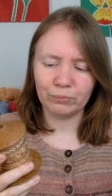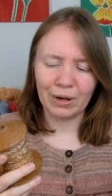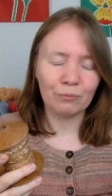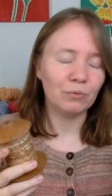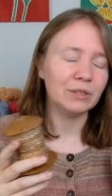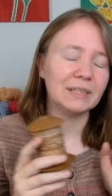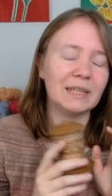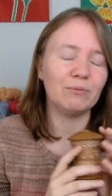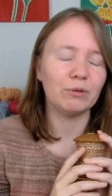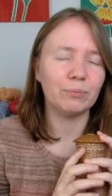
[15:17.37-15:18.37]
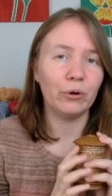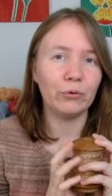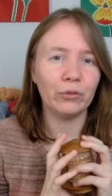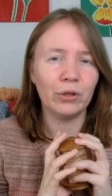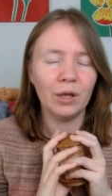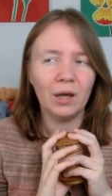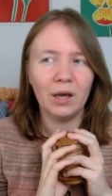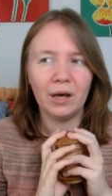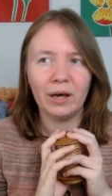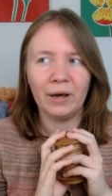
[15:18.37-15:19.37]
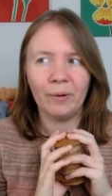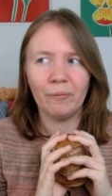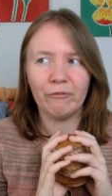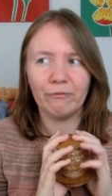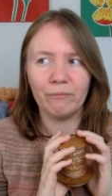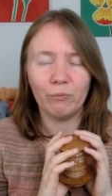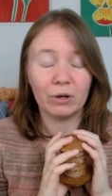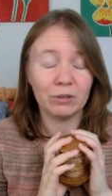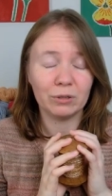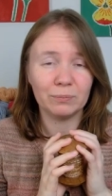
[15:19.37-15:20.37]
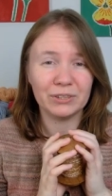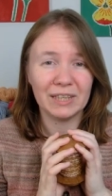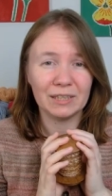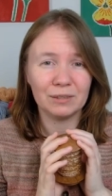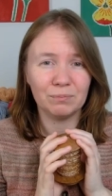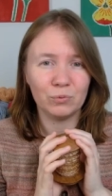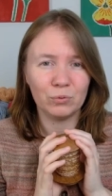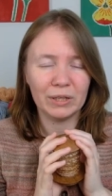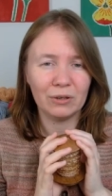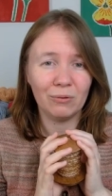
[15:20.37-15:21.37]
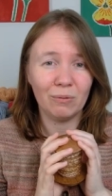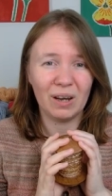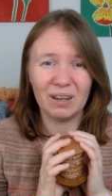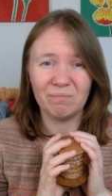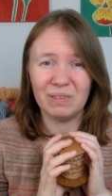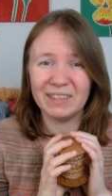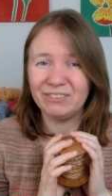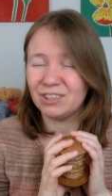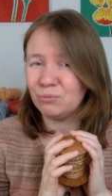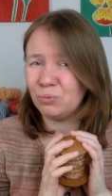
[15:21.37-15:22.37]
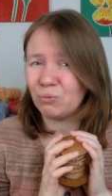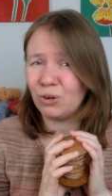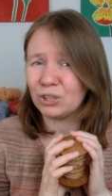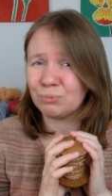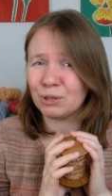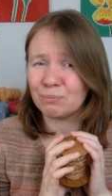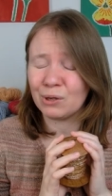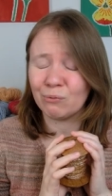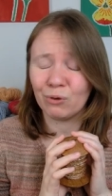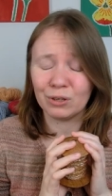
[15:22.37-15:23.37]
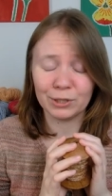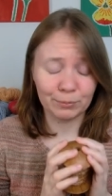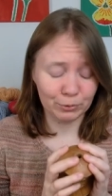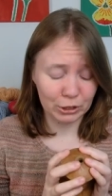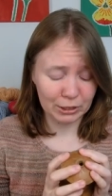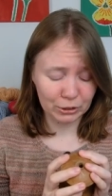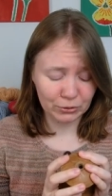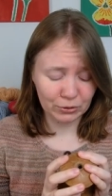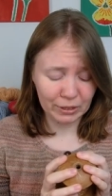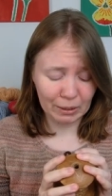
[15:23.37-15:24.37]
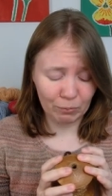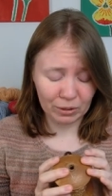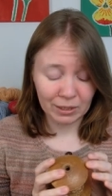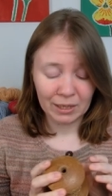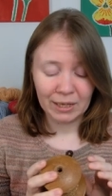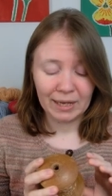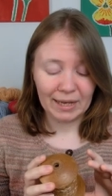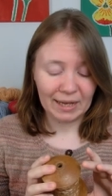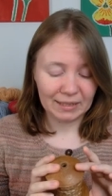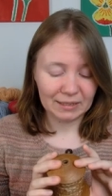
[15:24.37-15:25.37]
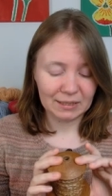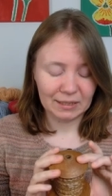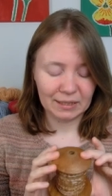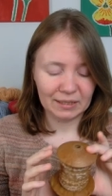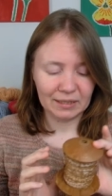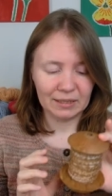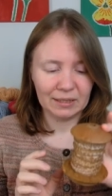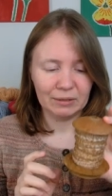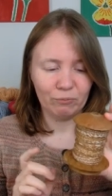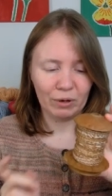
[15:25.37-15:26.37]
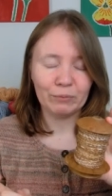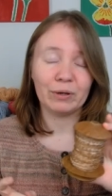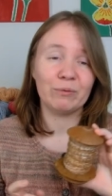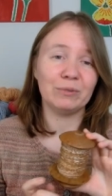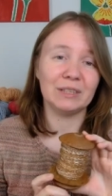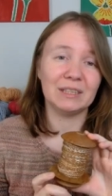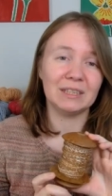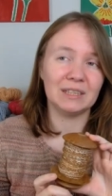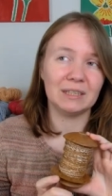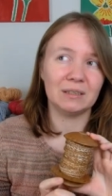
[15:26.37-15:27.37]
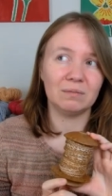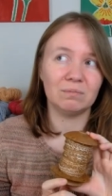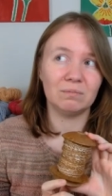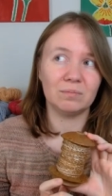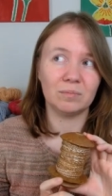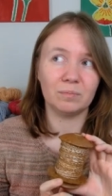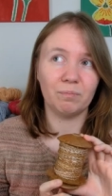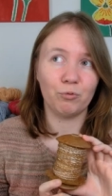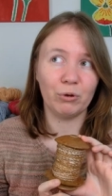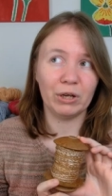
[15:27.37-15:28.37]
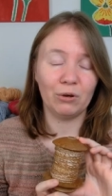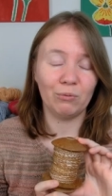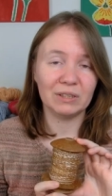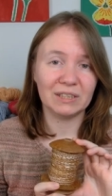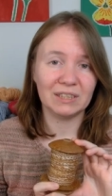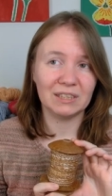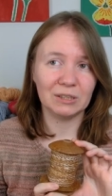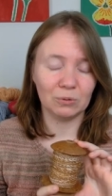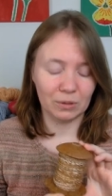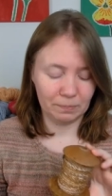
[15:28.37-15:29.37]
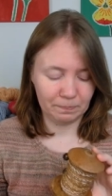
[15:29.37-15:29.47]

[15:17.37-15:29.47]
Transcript: brown ones, they were both 100% um, merino I believe superwash but I'm not 100% sure on that one and the white one was merino with silk